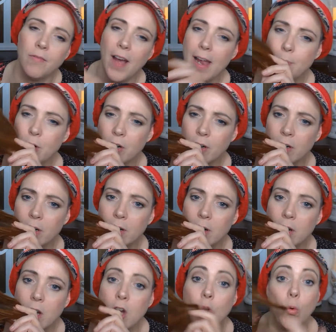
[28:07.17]
fiber,
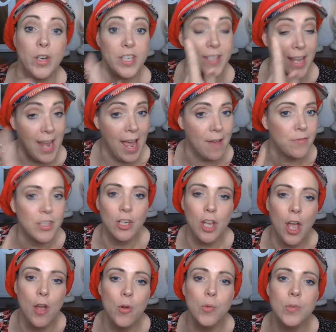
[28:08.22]
which they have to
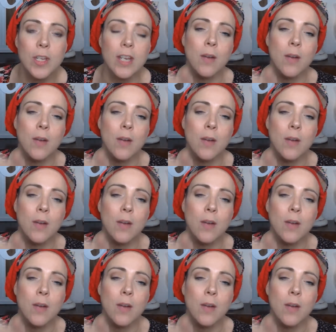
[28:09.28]
coat.